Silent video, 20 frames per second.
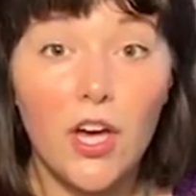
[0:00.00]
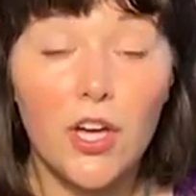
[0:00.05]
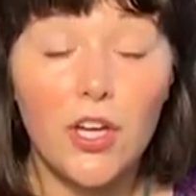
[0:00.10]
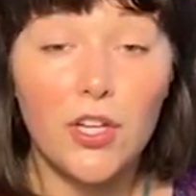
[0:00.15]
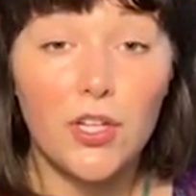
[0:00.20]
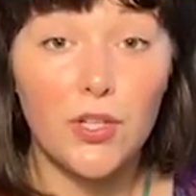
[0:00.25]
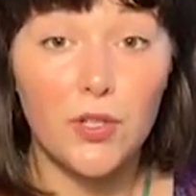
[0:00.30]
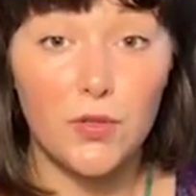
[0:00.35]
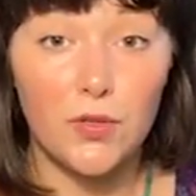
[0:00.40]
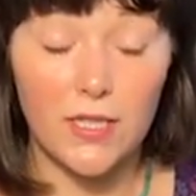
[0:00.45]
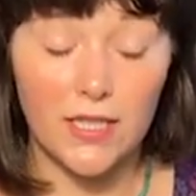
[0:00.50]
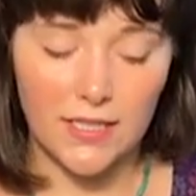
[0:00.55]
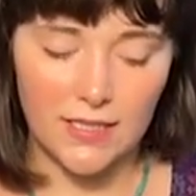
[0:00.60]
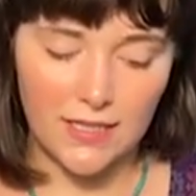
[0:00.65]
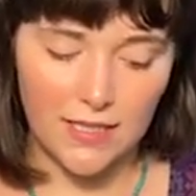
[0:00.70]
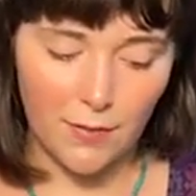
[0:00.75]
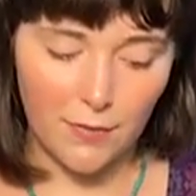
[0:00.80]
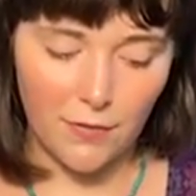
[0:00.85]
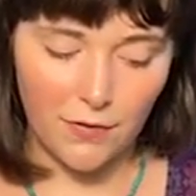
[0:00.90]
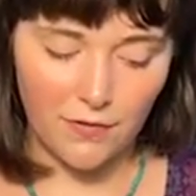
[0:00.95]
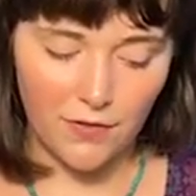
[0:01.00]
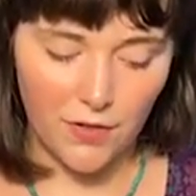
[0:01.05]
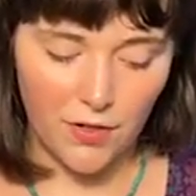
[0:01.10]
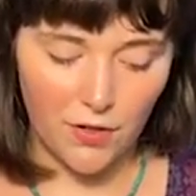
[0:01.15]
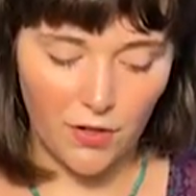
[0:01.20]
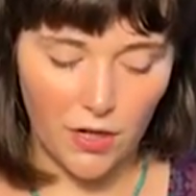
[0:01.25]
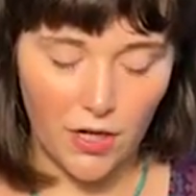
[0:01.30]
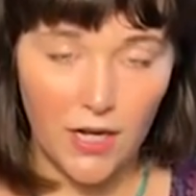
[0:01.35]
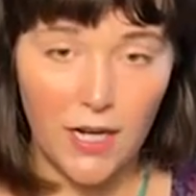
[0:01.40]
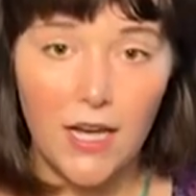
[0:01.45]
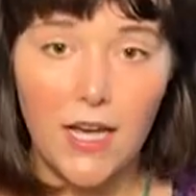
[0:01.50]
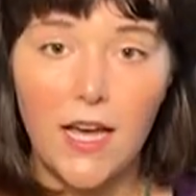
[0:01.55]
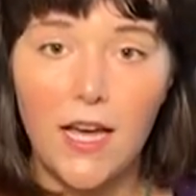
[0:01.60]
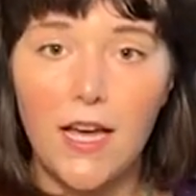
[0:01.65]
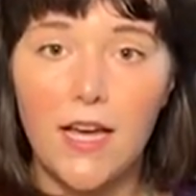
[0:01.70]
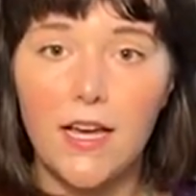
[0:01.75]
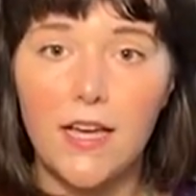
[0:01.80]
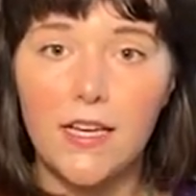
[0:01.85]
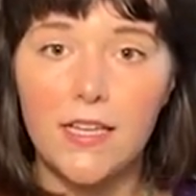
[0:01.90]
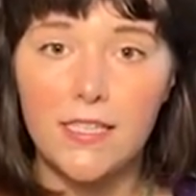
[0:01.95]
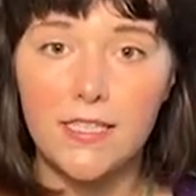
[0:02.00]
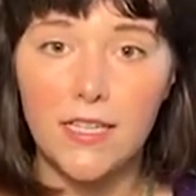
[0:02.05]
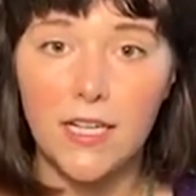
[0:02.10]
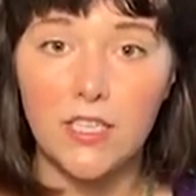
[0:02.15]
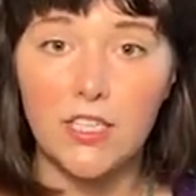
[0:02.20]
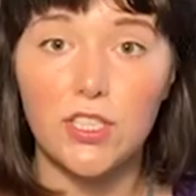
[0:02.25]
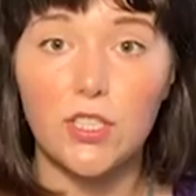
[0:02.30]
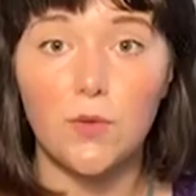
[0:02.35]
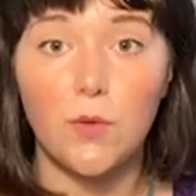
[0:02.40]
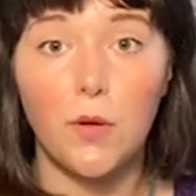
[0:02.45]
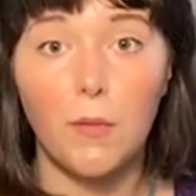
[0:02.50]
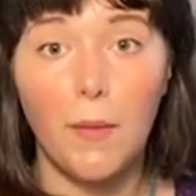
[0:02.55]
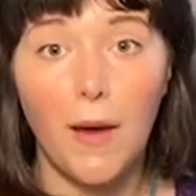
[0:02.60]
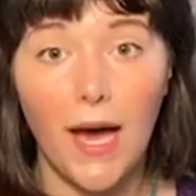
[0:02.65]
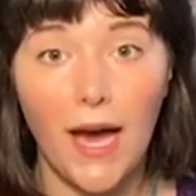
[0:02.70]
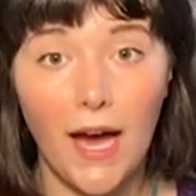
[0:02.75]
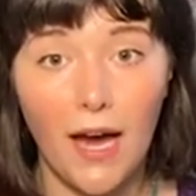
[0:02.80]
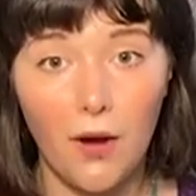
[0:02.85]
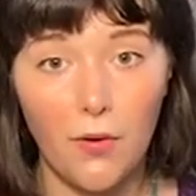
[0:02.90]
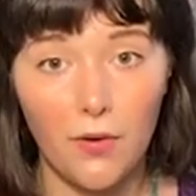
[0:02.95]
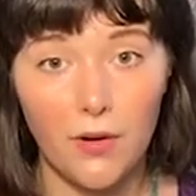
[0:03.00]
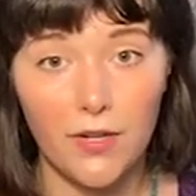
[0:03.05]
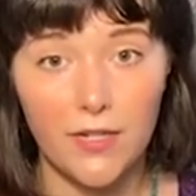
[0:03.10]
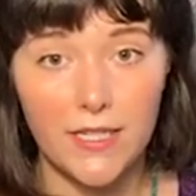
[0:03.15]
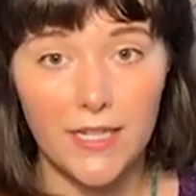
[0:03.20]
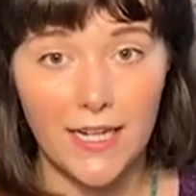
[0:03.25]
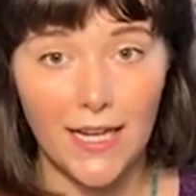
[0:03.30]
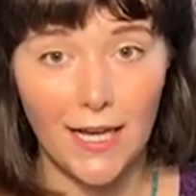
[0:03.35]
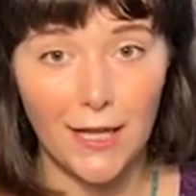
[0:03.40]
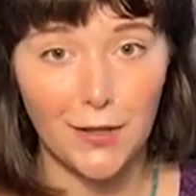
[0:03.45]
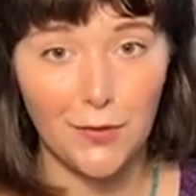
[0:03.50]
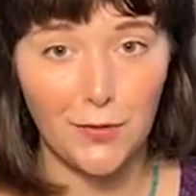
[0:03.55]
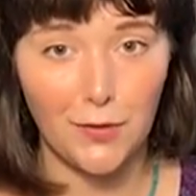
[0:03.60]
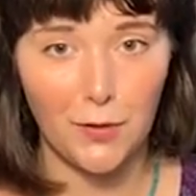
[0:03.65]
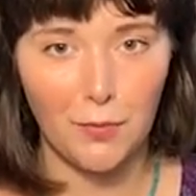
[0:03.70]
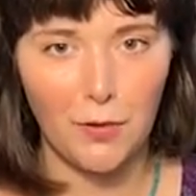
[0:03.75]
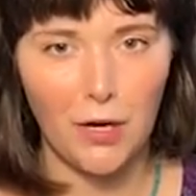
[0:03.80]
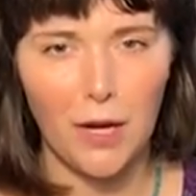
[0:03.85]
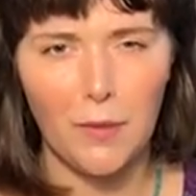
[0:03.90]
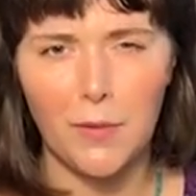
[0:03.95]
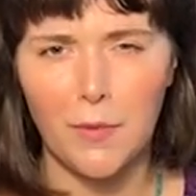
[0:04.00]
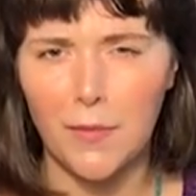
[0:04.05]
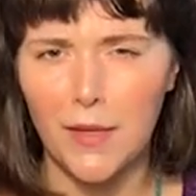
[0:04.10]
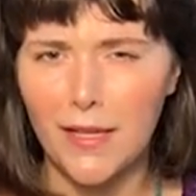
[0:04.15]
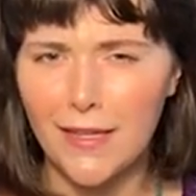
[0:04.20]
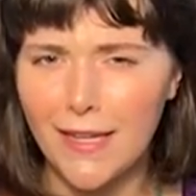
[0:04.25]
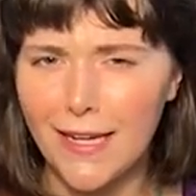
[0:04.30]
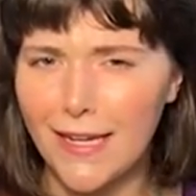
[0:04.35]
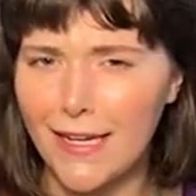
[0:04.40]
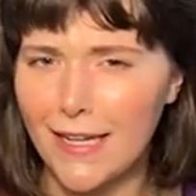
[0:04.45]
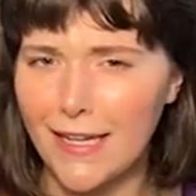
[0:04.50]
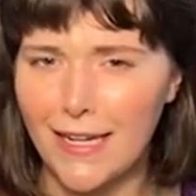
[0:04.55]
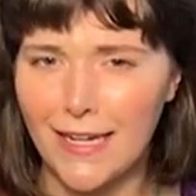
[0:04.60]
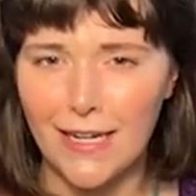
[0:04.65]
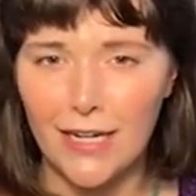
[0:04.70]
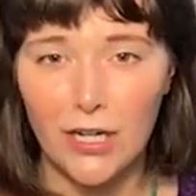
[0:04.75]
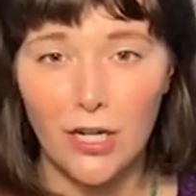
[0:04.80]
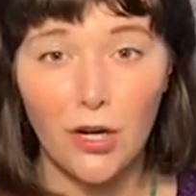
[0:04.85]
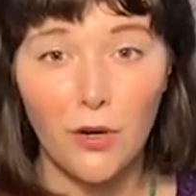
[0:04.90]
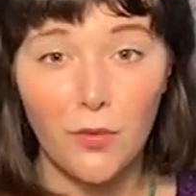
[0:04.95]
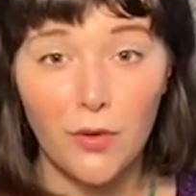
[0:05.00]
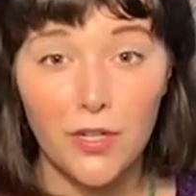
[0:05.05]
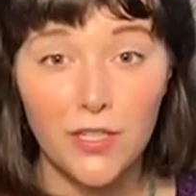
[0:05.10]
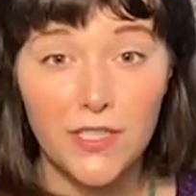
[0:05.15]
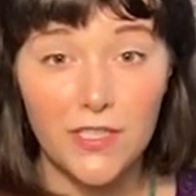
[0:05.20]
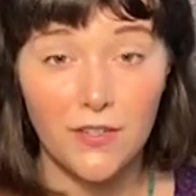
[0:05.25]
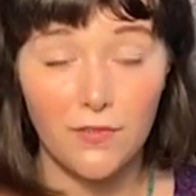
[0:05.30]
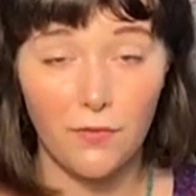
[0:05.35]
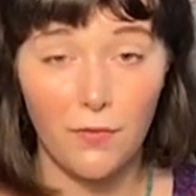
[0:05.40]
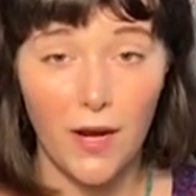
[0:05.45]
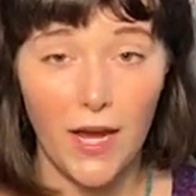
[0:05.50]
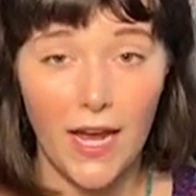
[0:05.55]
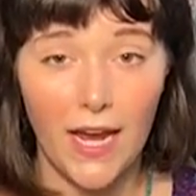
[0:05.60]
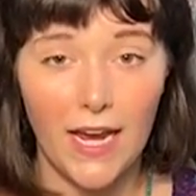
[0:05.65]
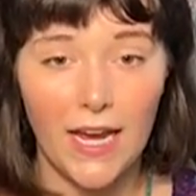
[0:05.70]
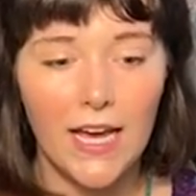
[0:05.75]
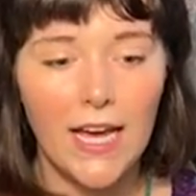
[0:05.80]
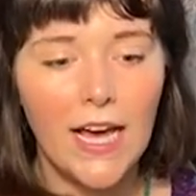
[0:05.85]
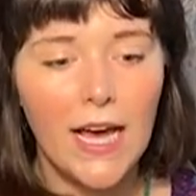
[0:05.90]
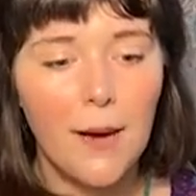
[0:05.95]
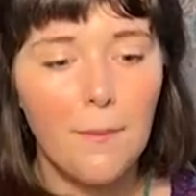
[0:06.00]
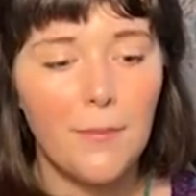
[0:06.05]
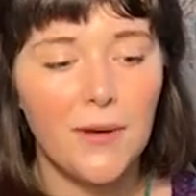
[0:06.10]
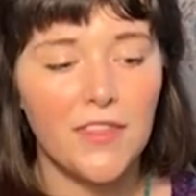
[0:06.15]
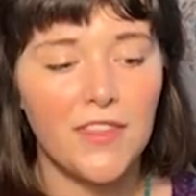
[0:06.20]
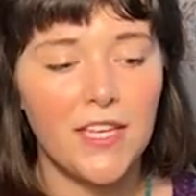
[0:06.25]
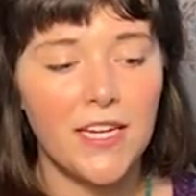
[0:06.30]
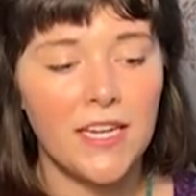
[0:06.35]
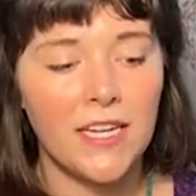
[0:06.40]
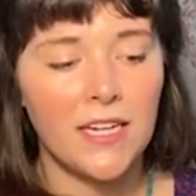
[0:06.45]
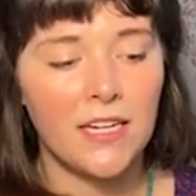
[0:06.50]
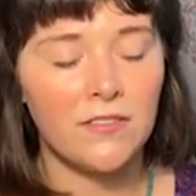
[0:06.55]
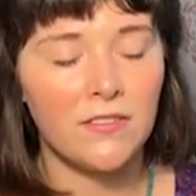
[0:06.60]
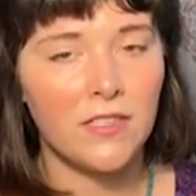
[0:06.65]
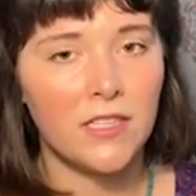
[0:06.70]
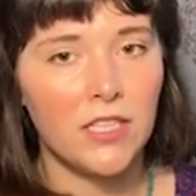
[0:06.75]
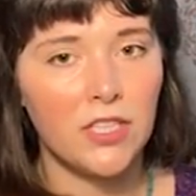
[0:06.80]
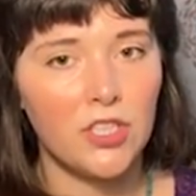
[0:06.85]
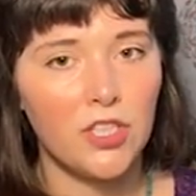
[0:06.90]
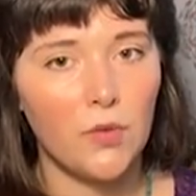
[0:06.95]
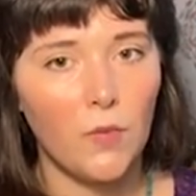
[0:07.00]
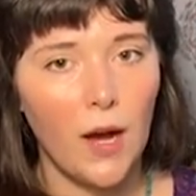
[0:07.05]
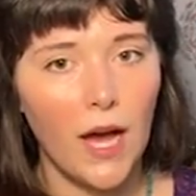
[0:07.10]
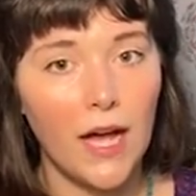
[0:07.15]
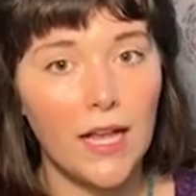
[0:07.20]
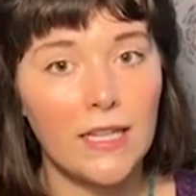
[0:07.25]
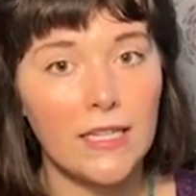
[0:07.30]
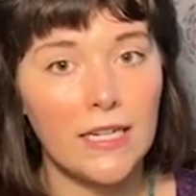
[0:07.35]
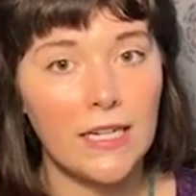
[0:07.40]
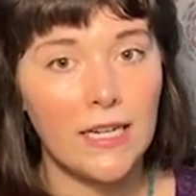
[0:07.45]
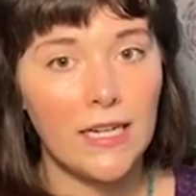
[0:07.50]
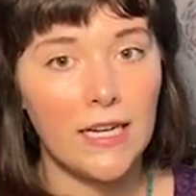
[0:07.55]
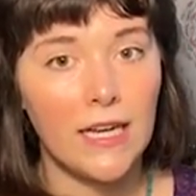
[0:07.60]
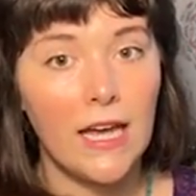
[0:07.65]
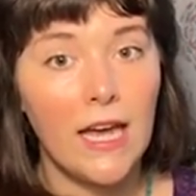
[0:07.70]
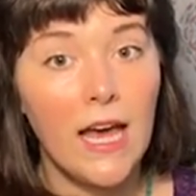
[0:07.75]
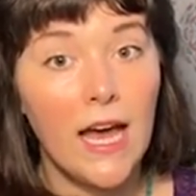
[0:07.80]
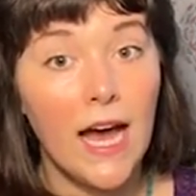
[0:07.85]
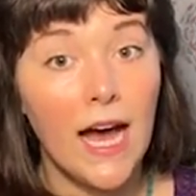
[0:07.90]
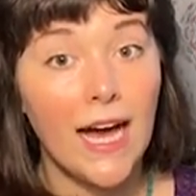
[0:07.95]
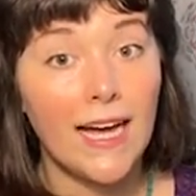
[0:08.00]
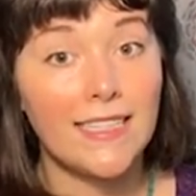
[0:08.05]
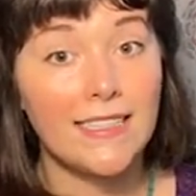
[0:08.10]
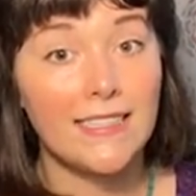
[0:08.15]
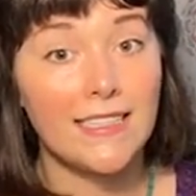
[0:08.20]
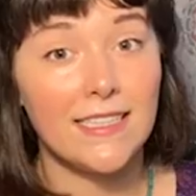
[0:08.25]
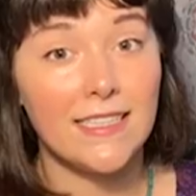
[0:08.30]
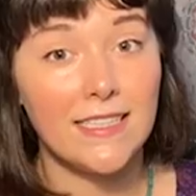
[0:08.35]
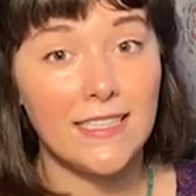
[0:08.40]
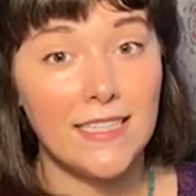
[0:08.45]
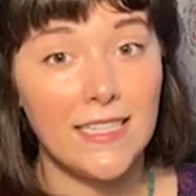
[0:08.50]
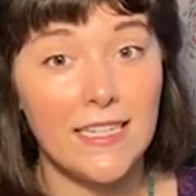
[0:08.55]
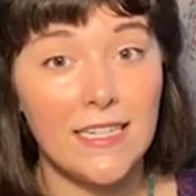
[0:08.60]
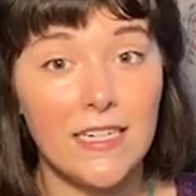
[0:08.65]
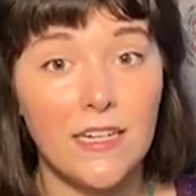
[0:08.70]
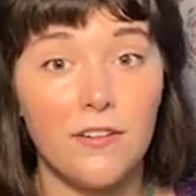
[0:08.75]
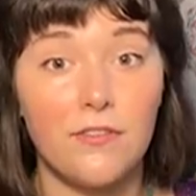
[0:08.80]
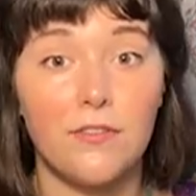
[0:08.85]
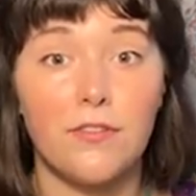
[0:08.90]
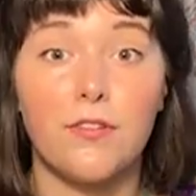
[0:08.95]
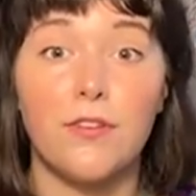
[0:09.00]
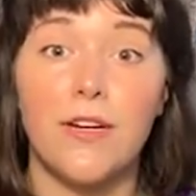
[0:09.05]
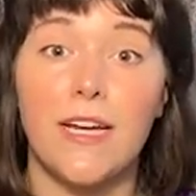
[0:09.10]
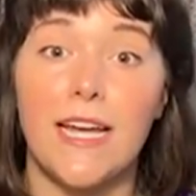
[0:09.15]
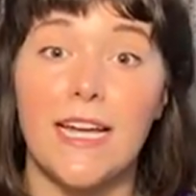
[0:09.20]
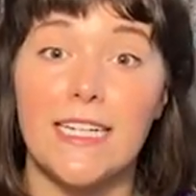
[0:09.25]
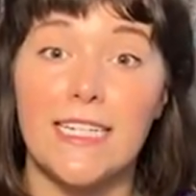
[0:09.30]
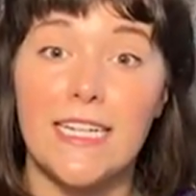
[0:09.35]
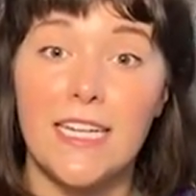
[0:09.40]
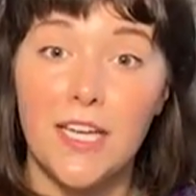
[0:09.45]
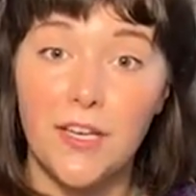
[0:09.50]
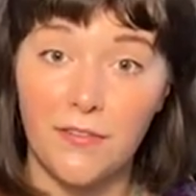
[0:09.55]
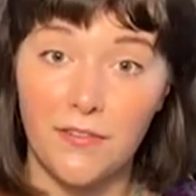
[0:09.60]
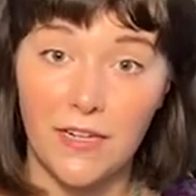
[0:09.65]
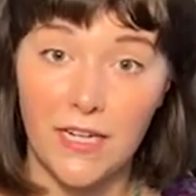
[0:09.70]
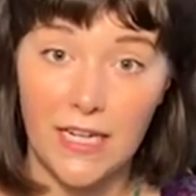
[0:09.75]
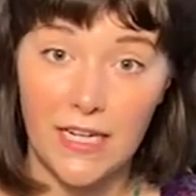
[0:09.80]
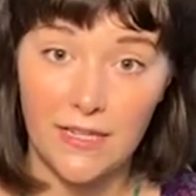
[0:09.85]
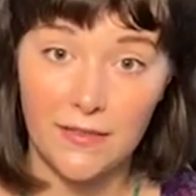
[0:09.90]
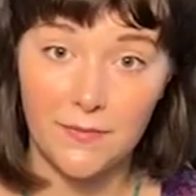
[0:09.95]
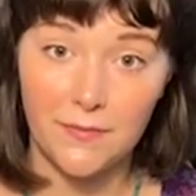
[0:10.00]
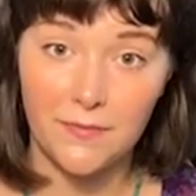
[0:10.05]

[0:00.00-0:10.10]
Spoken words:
using some of your sensual power to get through the problem, not like in like a coercive way, but thinking of sensuality as the seat of creativity,